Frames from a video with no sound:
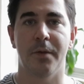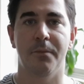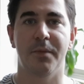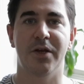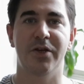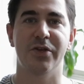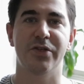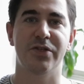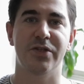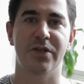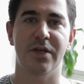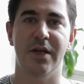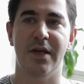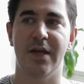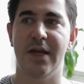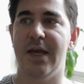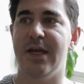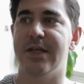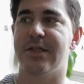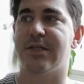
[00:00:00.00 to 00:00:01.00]
because
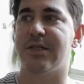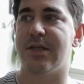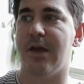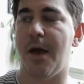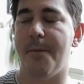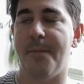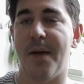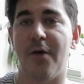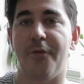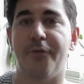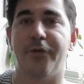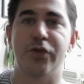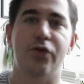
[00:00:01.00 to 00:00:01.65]
it's about